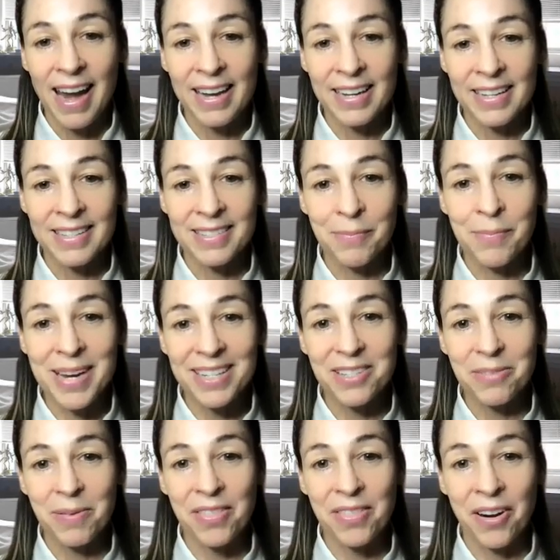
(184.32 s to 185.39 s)
and
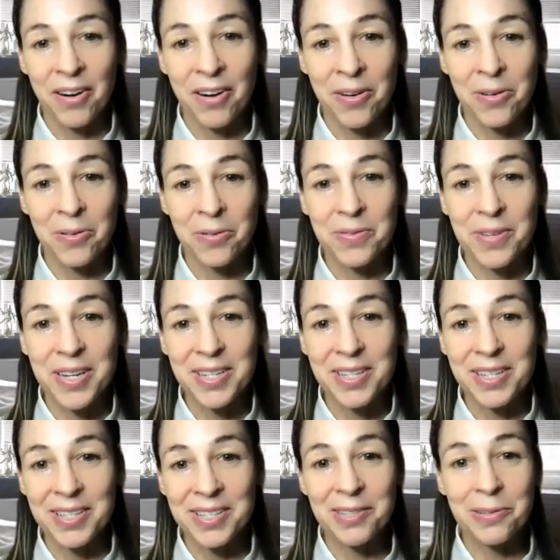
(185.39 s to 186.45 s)
mixed with our own
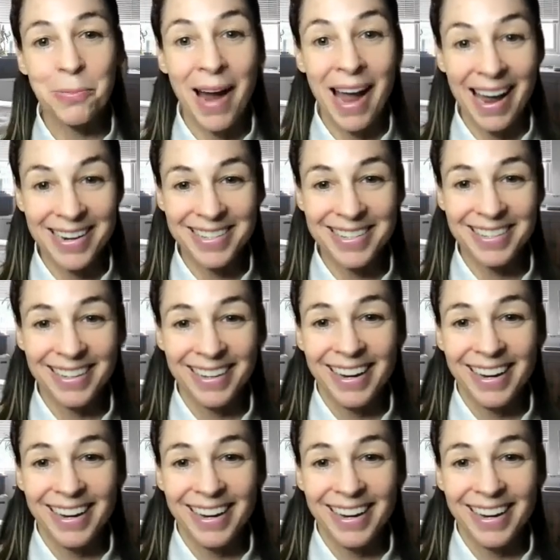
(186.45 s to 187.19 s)
sweat.